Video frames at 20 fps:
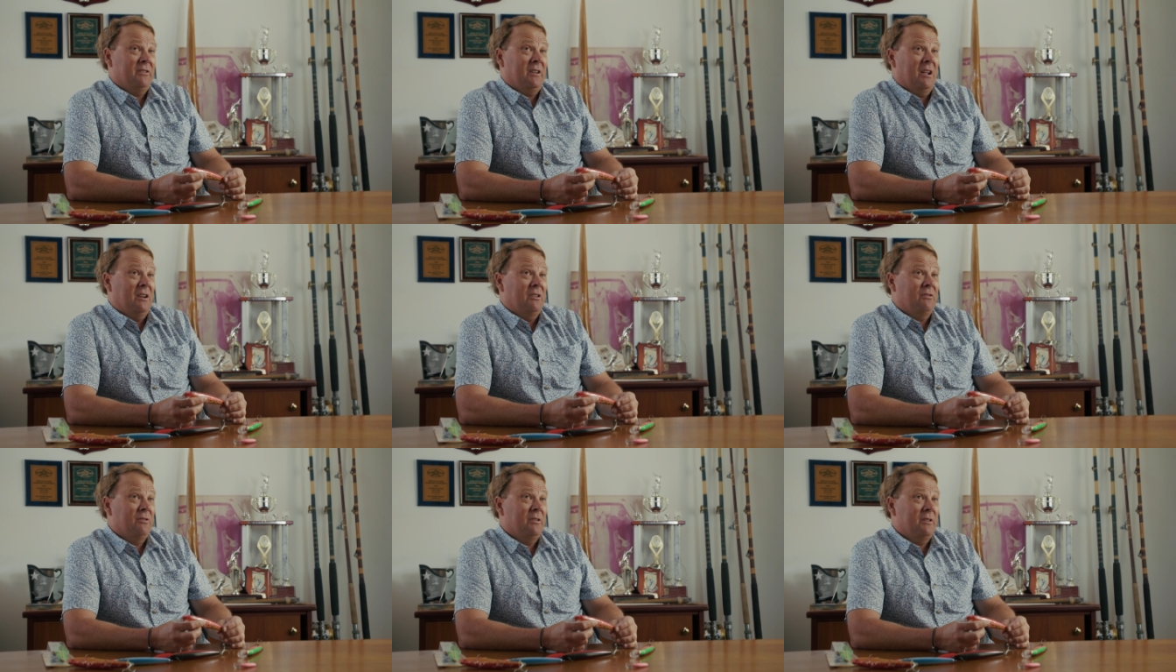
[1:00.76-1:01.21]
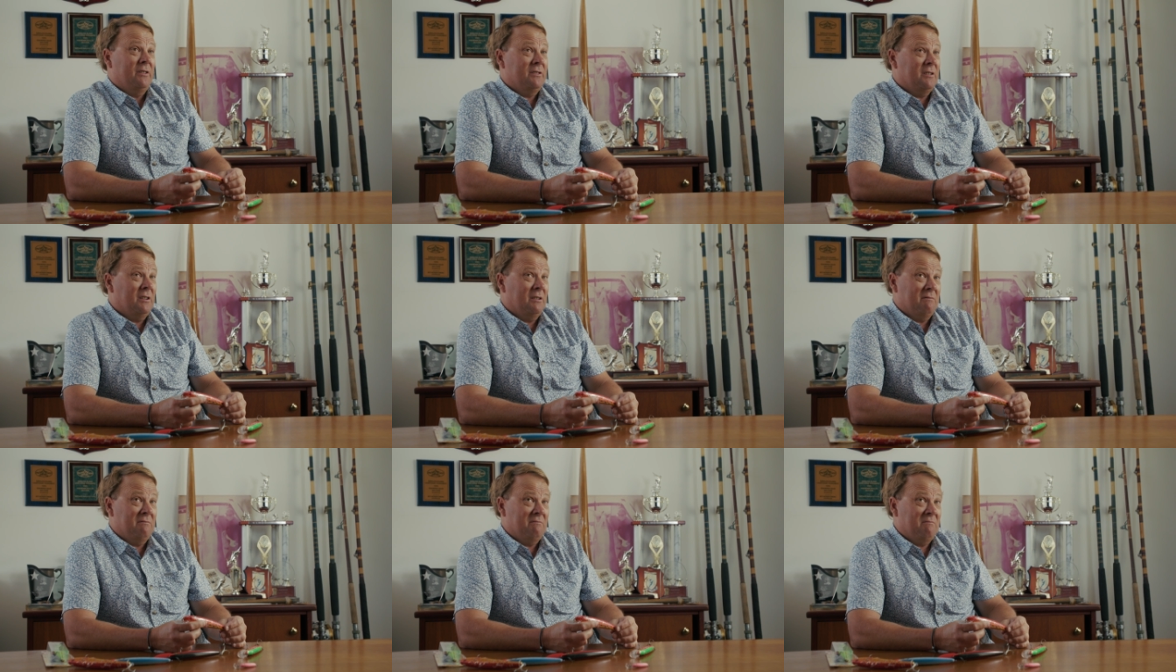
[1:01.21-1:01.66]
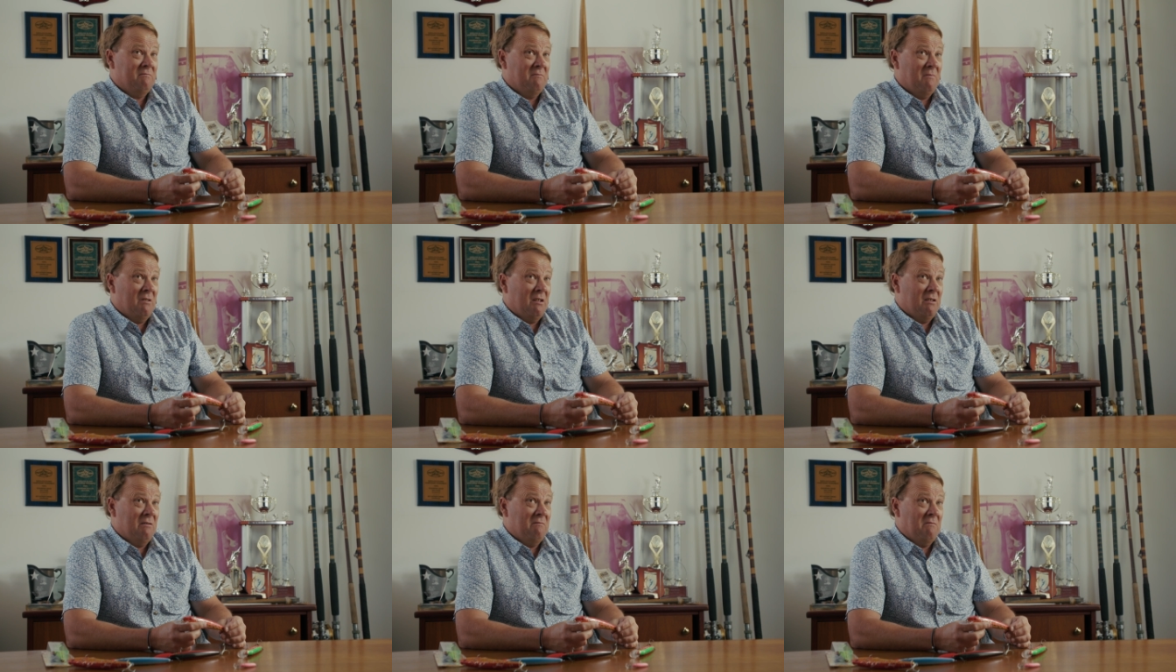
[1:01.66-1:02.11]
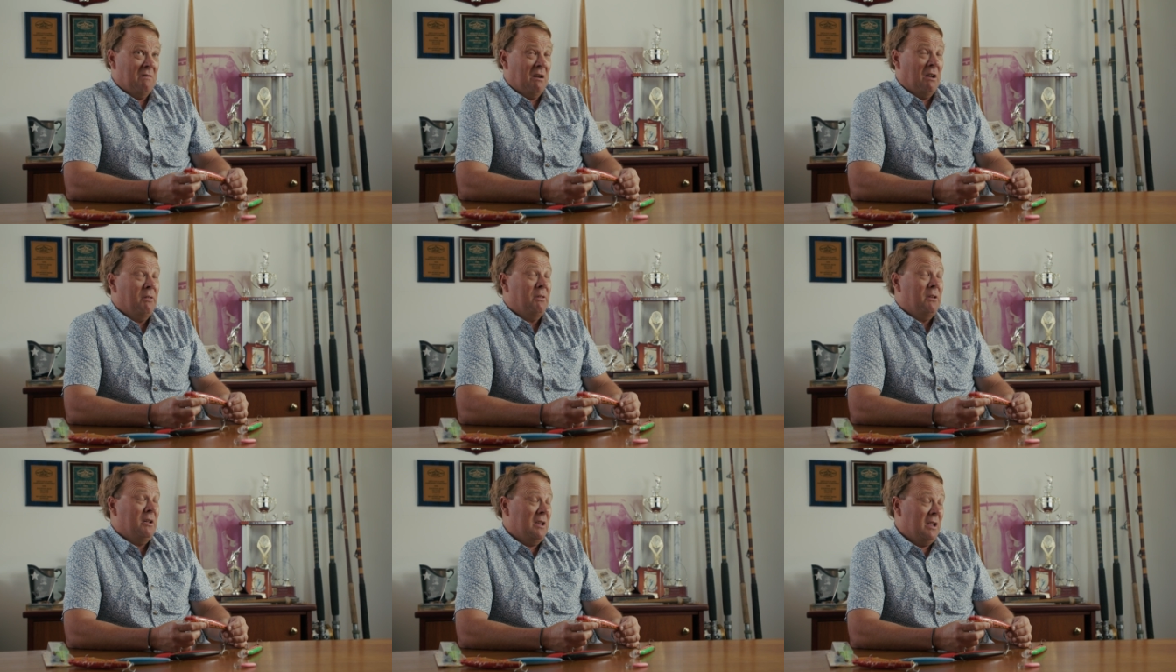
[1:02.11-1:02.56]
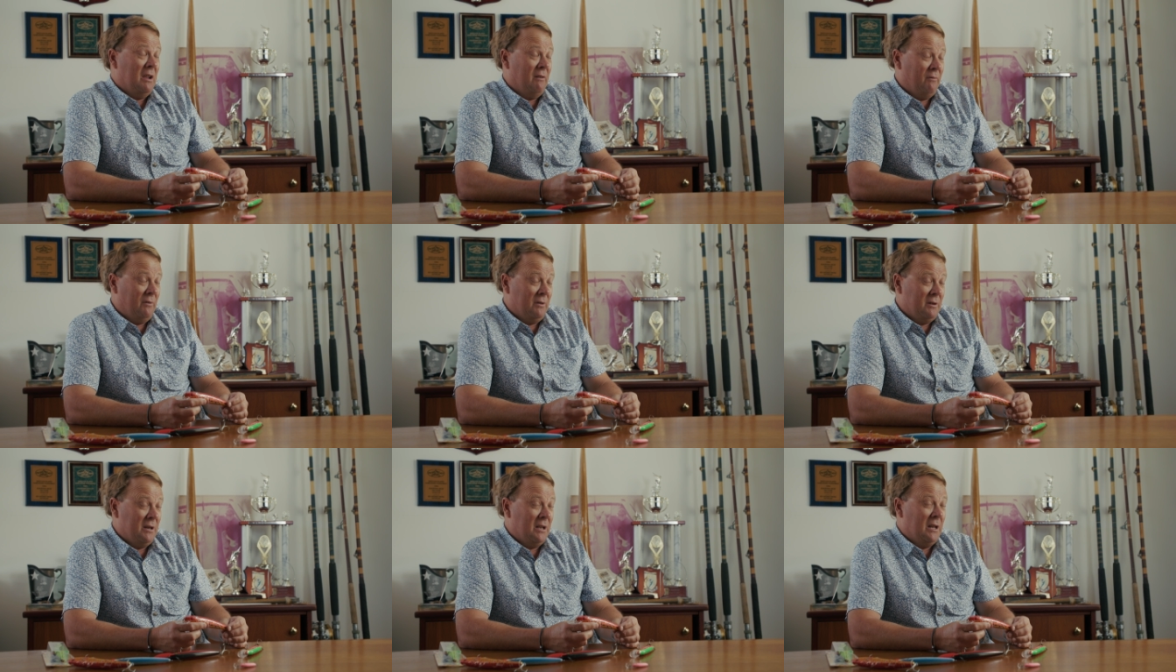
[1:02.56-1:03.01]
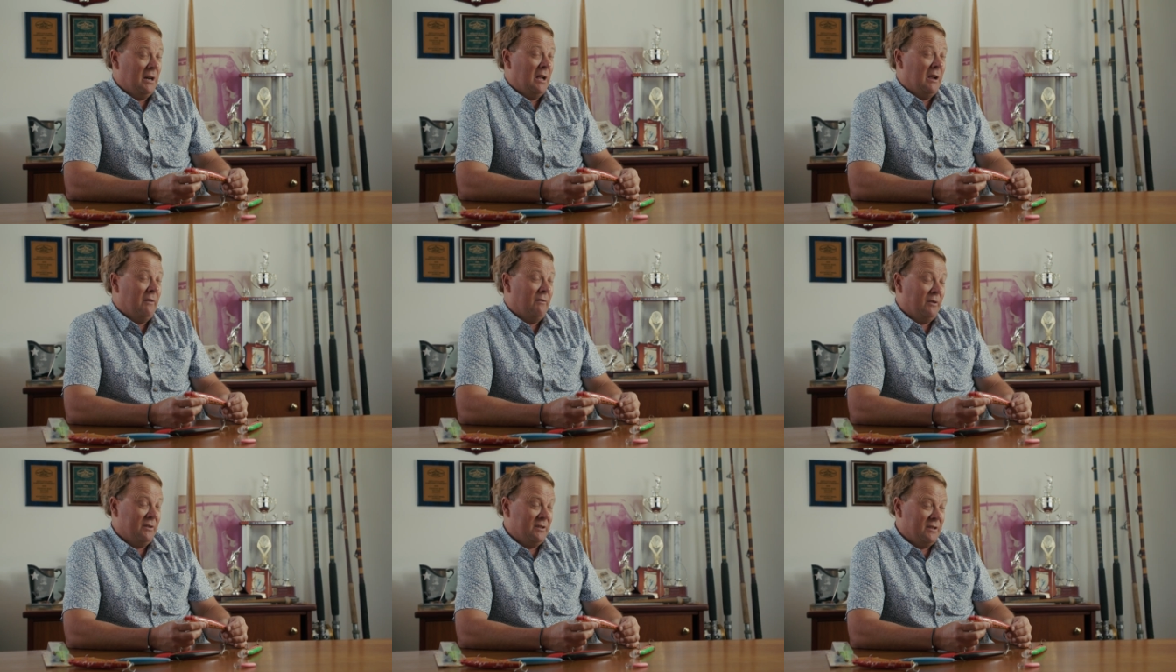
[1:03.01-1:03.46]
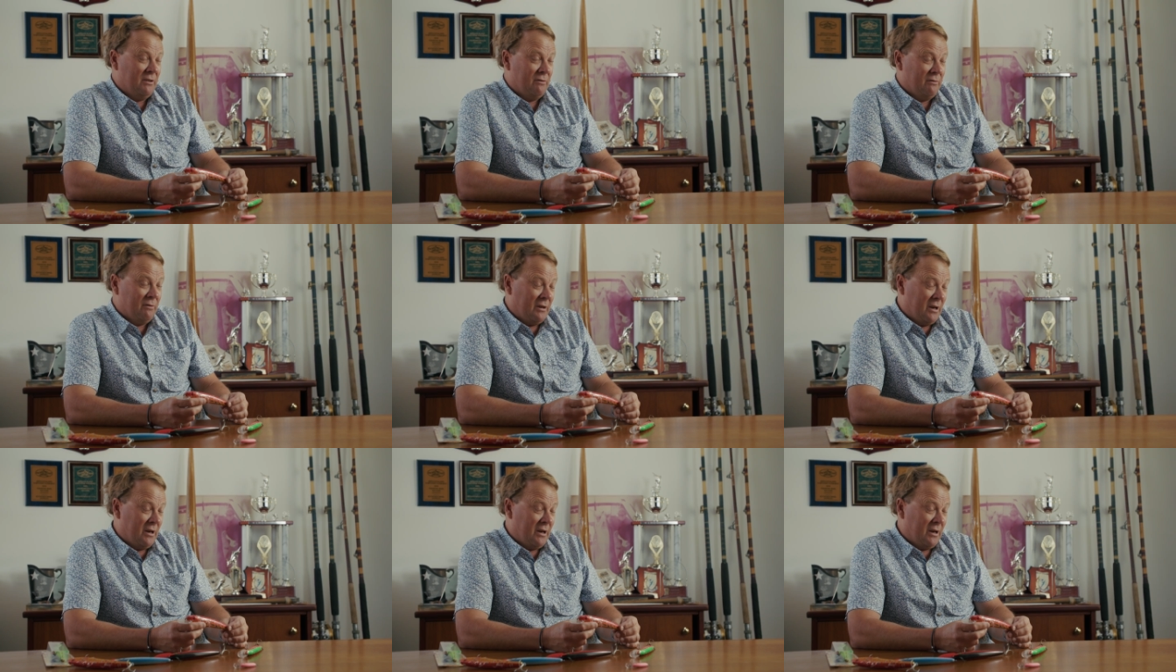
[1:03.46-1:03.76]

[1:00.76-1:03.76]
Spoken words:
countries, and I think nearly every single